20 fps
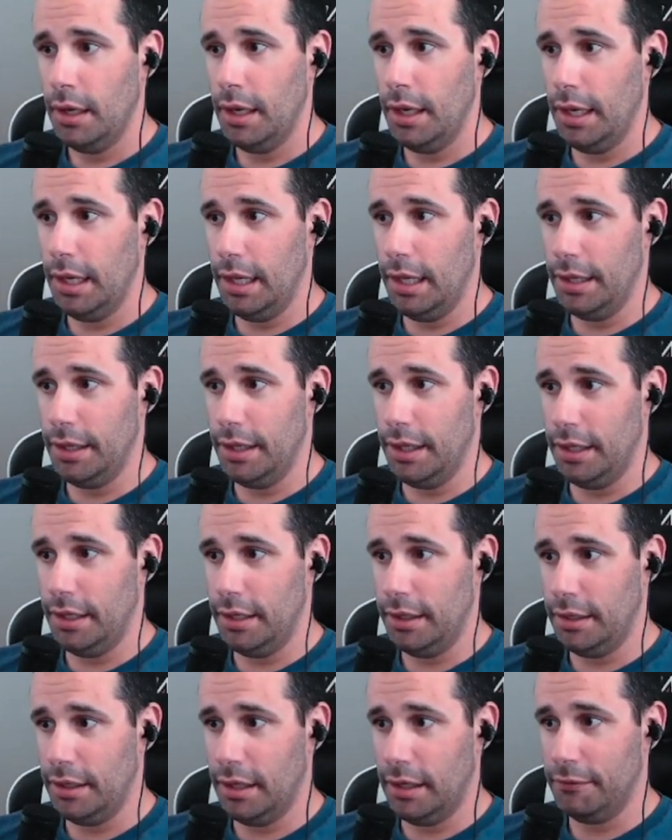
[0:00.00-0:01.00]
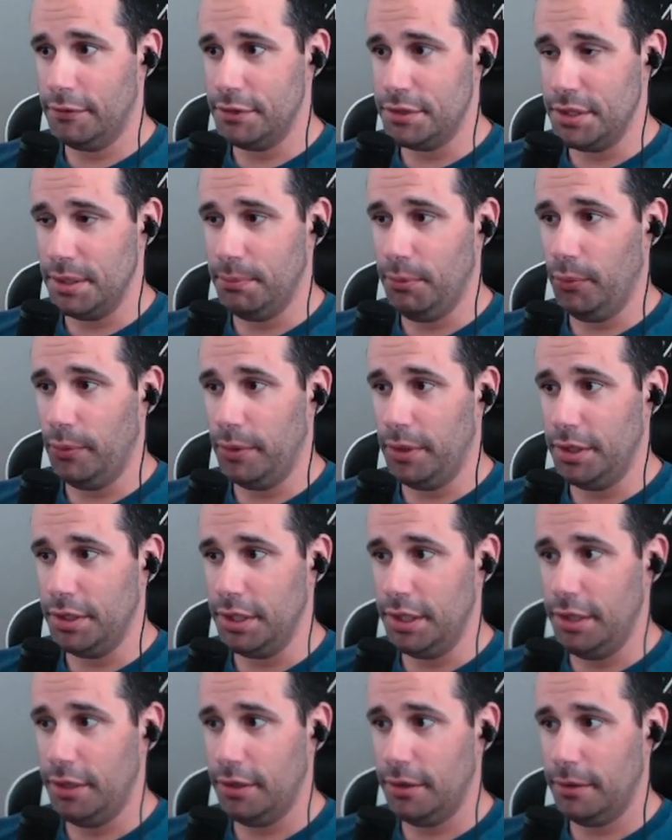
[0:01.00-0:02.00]
And then obviously put one into
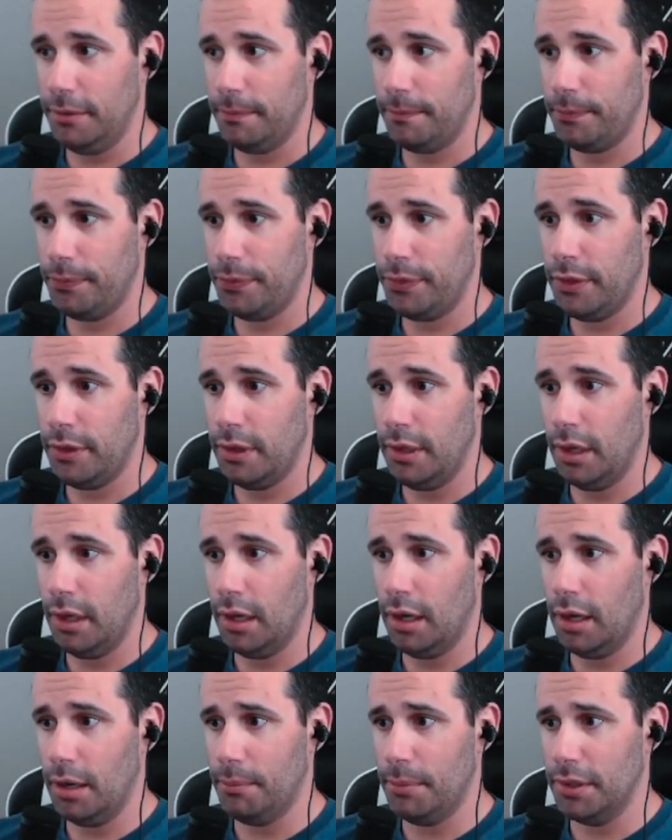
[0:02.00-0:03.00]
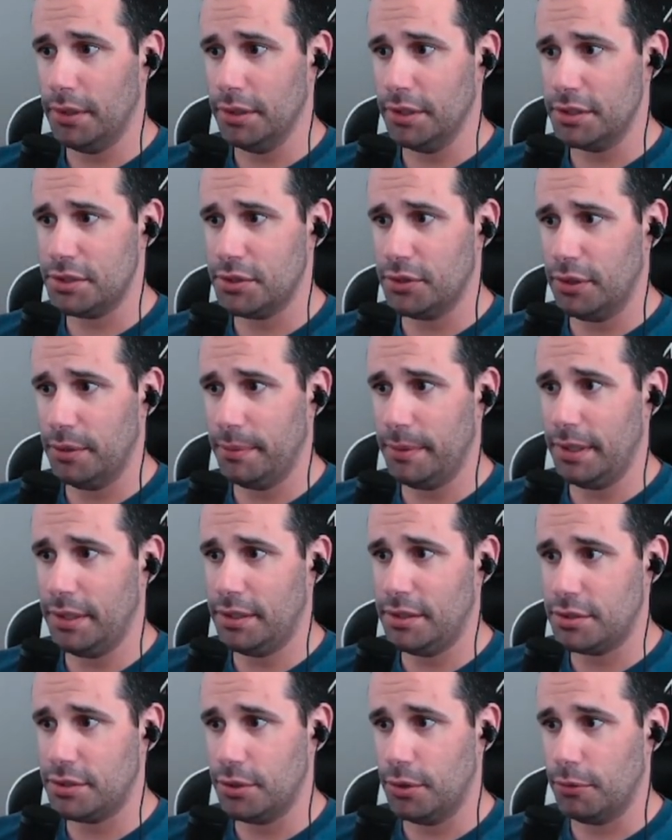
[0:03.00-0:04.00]
here. But let's talk
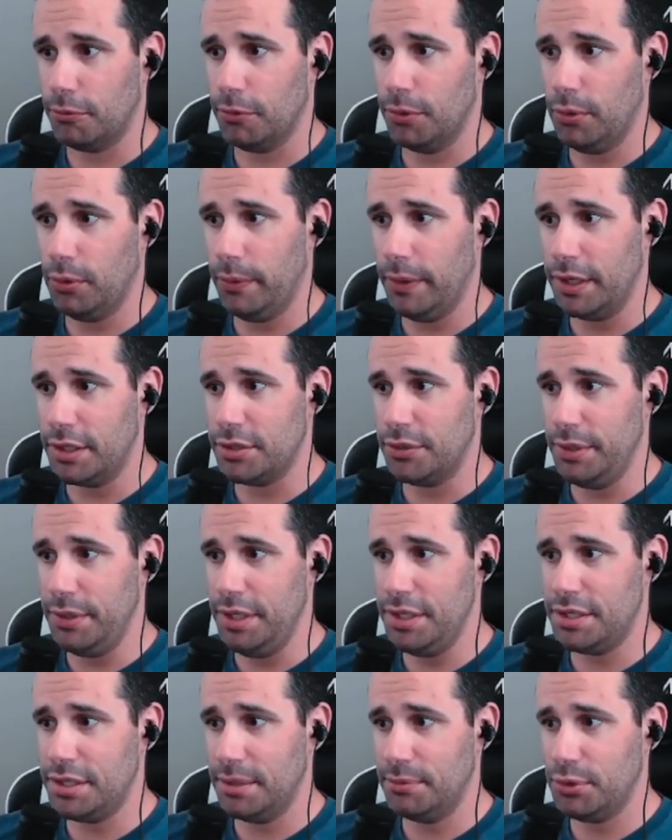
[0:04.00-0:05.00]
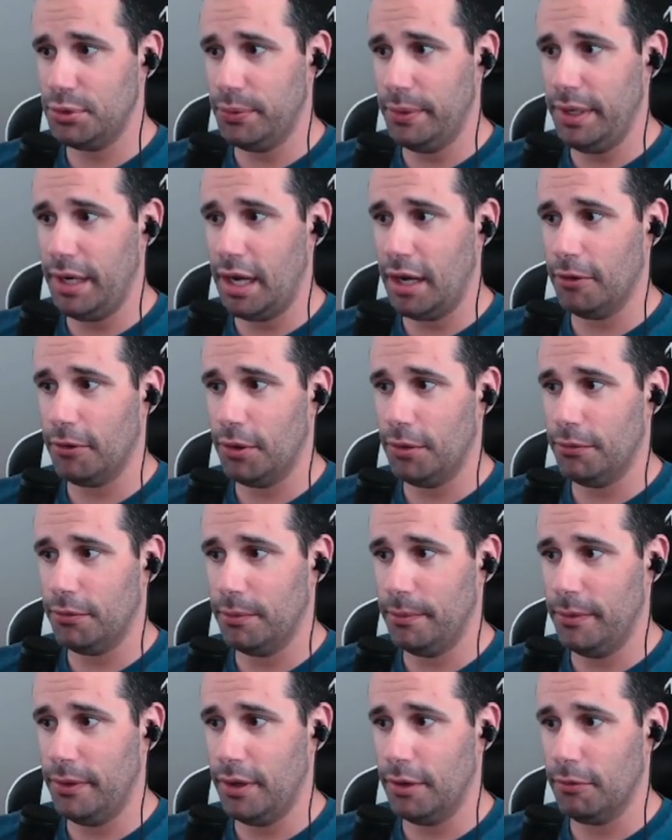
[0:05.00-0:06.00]
about, so real quick, so each subsequent arrow
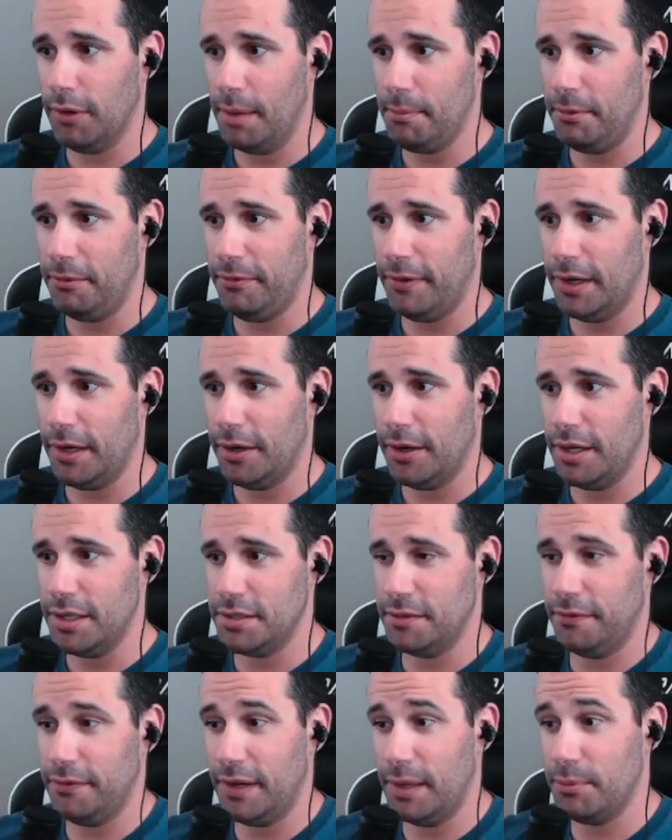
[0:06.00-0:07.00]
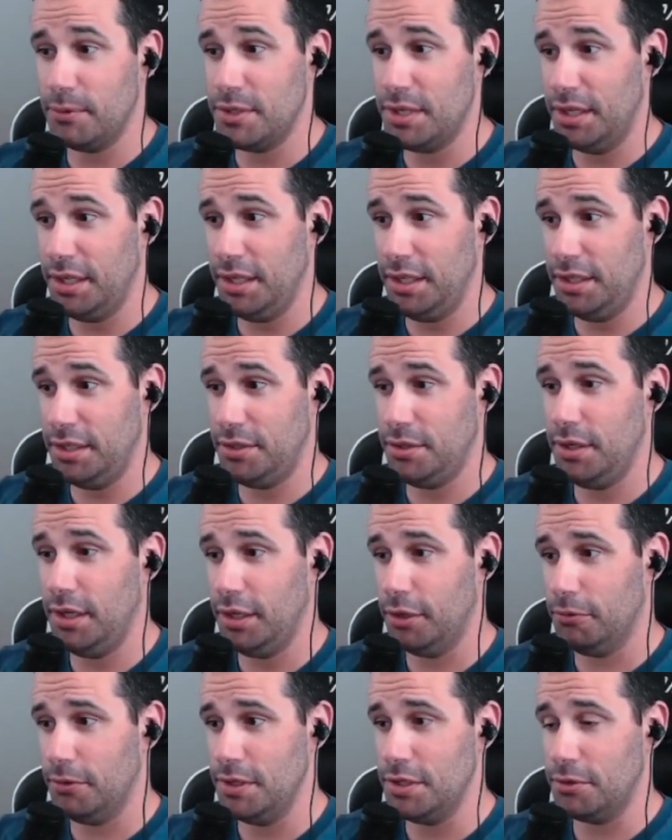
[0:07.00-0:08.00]
from the rapid fire has a 5%
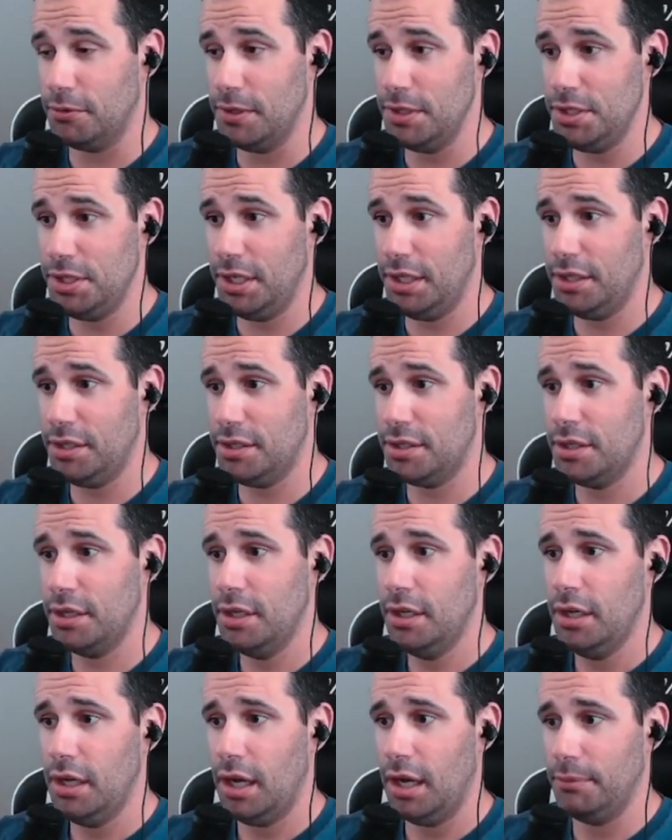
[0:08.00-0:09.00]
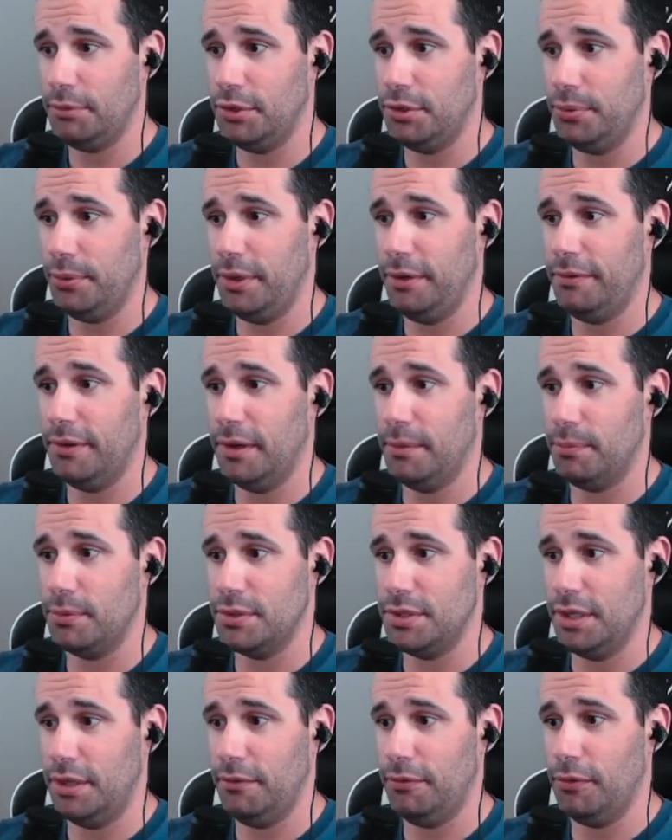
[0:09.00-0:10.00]
increased crit chance, up to
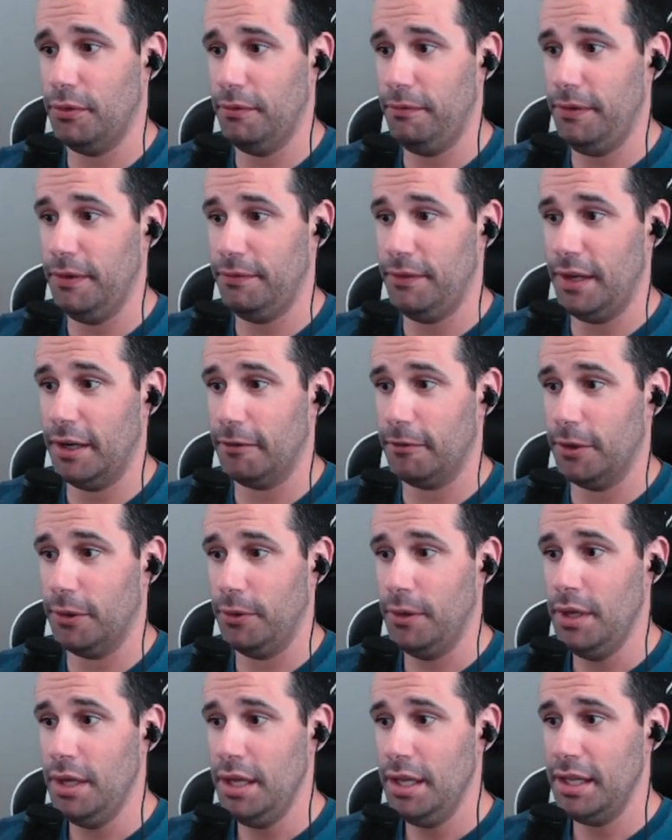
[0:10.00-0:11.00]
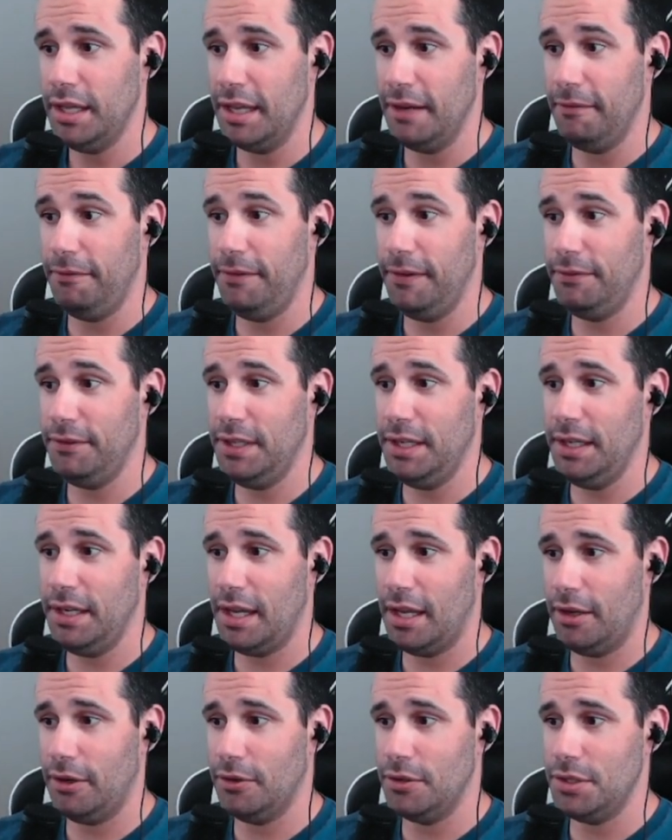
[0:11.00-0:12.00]
25% for the fifth arrow. Gain 15
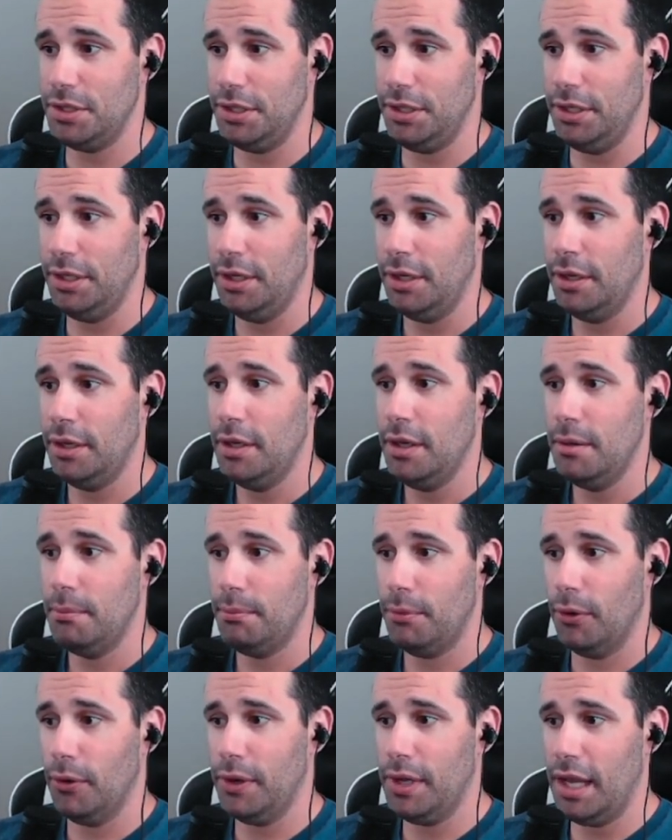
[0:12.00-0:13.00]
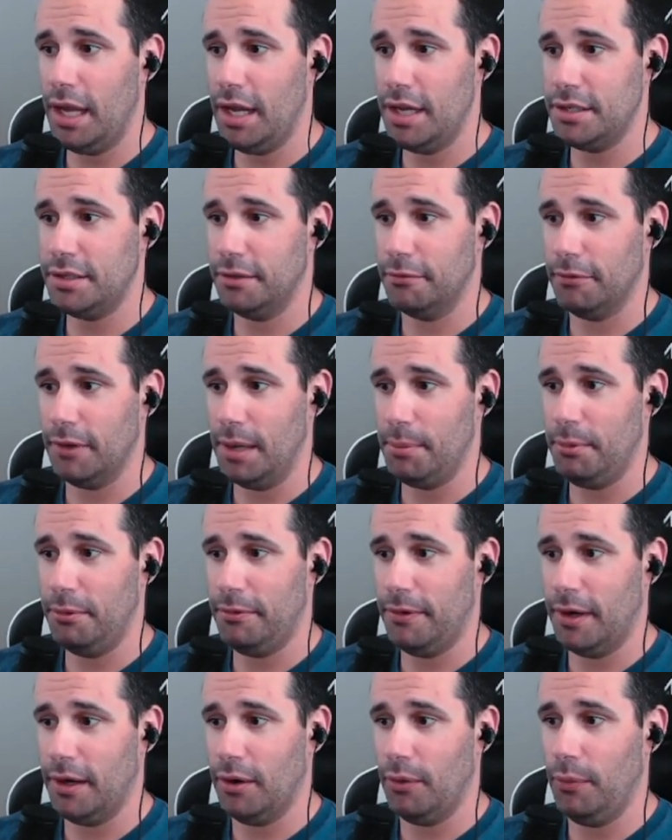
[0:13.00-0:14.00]
energy per cast of rapid
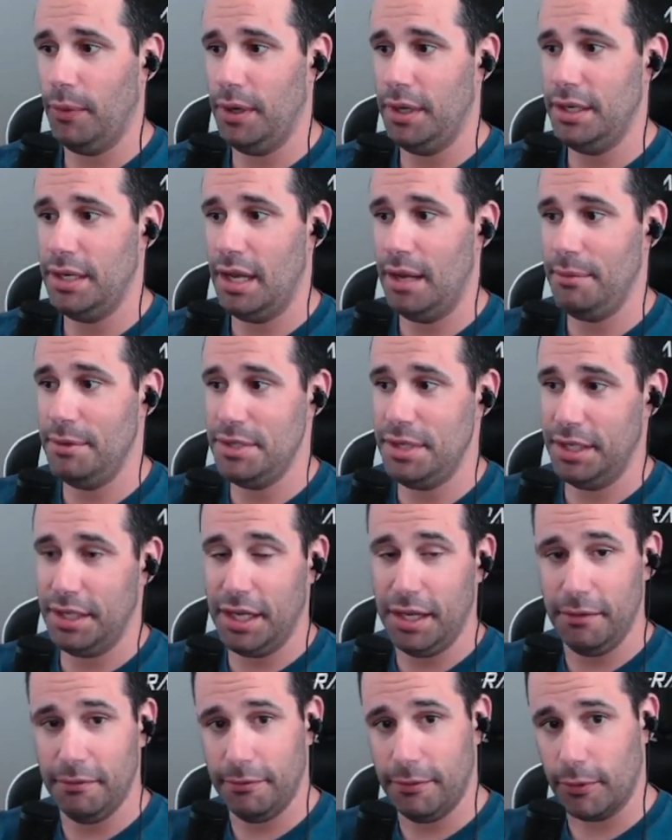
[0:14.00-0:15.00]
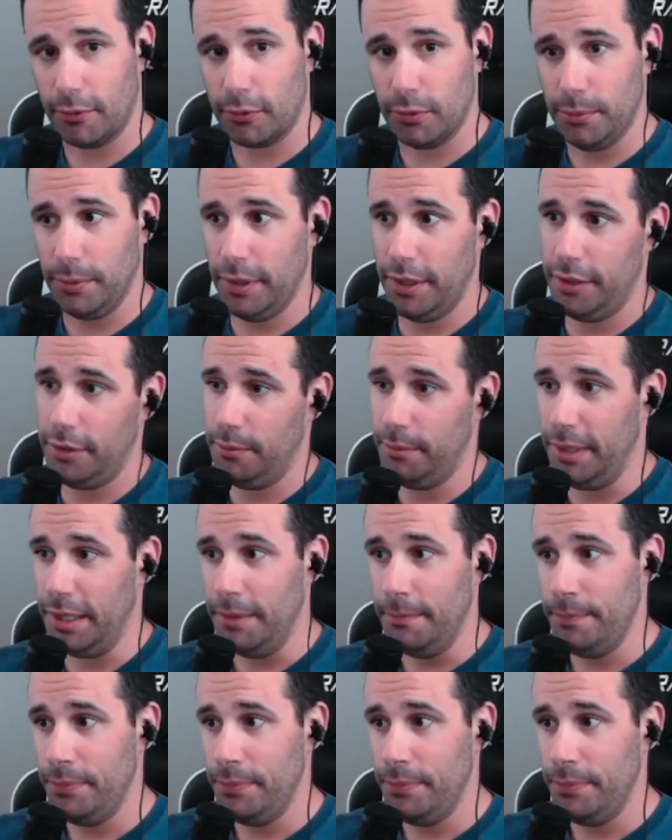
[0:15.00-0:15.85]
fire when damaging a vulnerable enemy.